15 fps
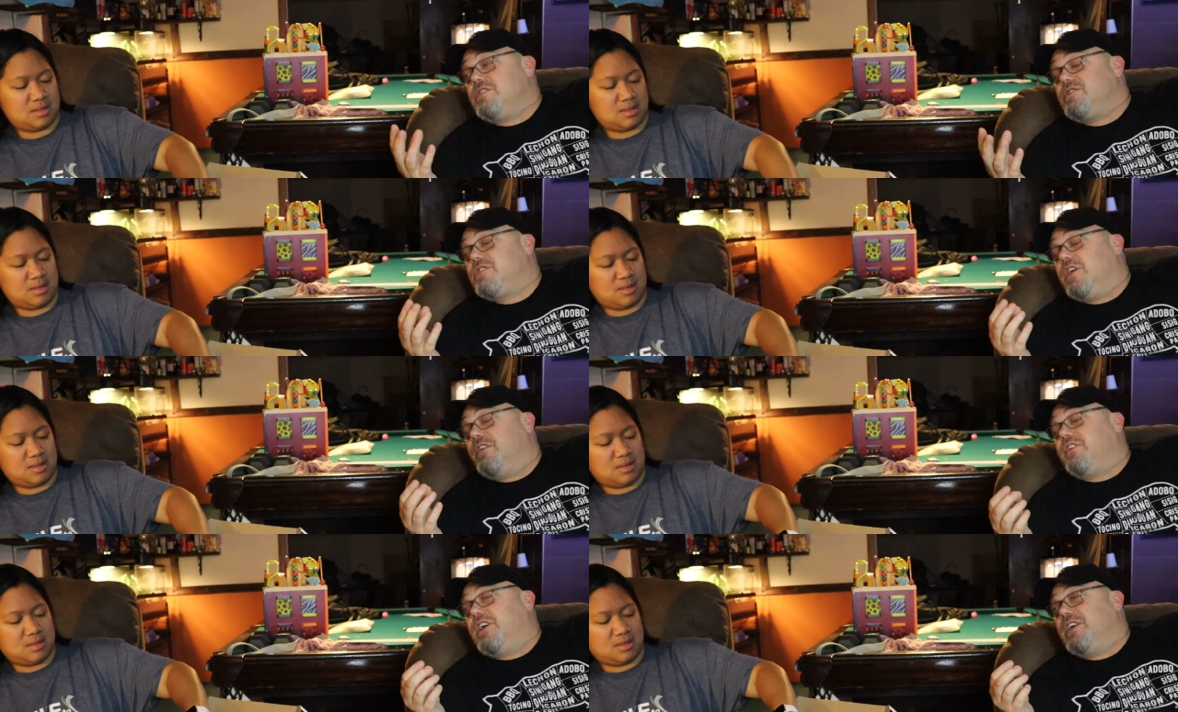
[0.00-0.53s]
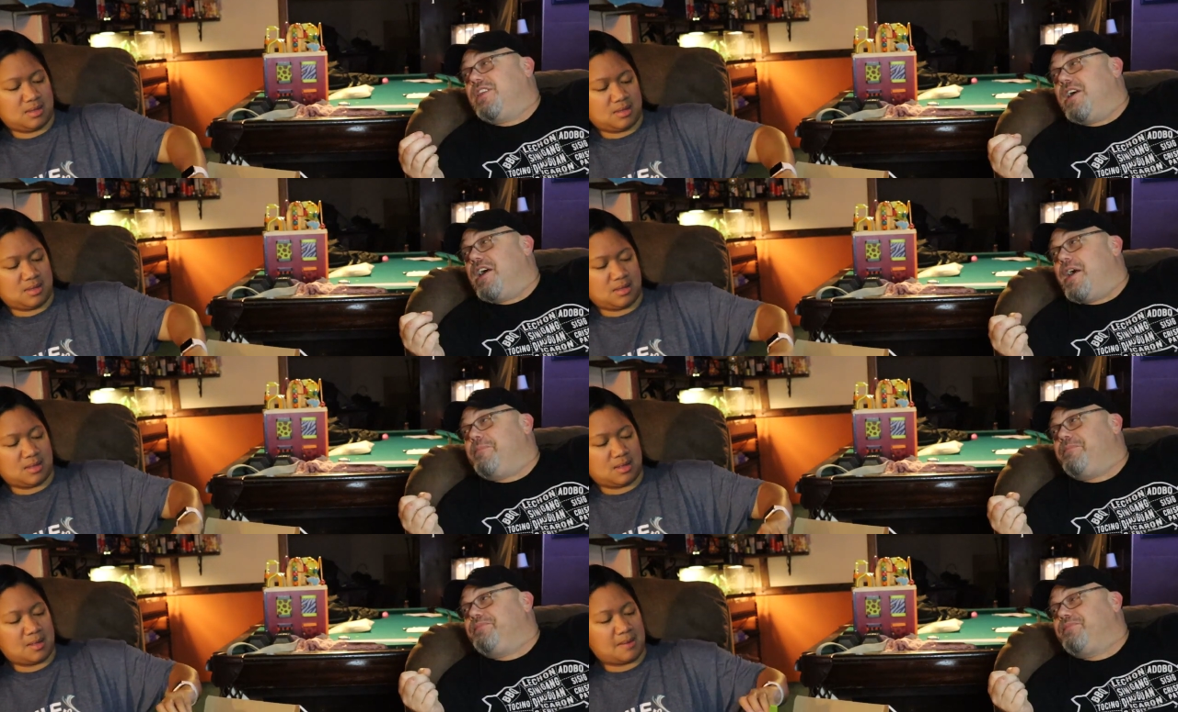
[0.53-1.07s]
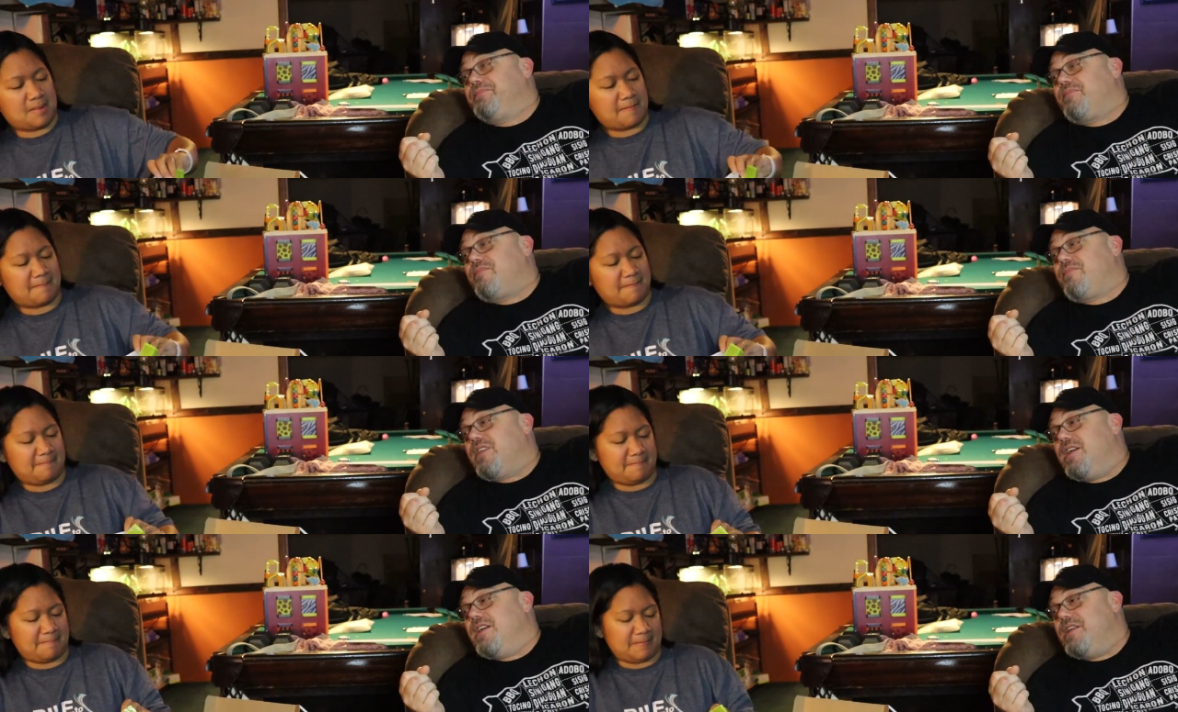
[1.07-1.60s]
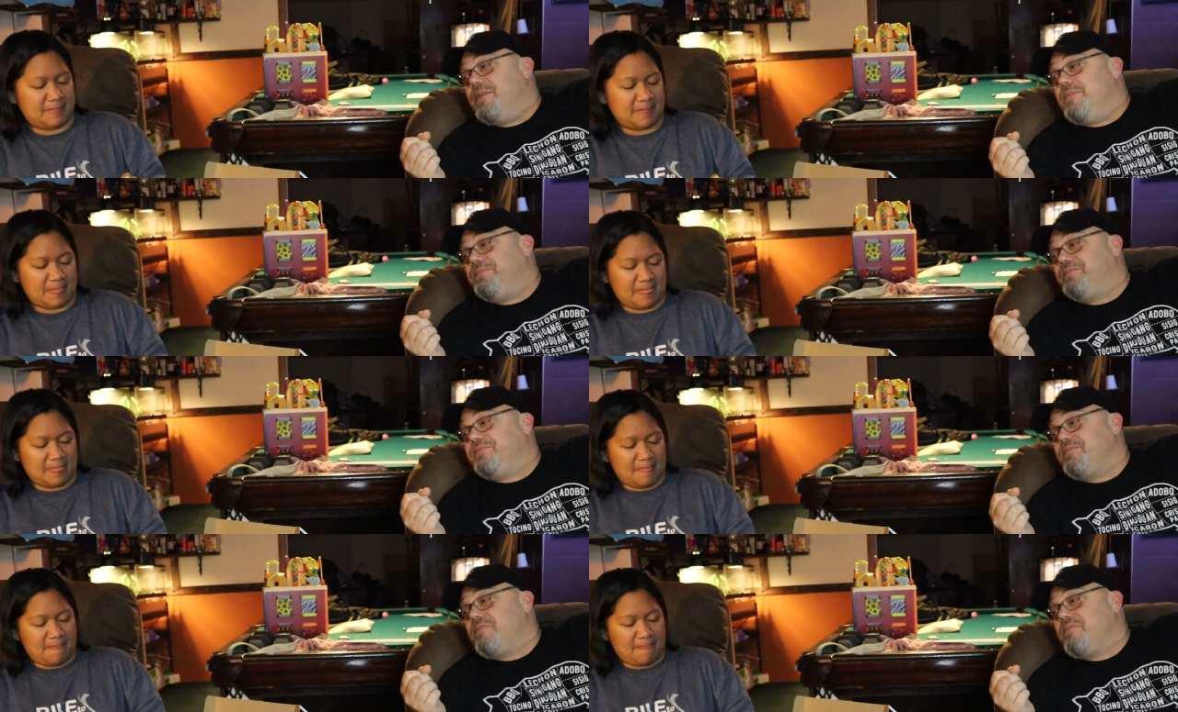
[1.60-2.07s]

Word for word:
Speaker 1: stuff like that in it?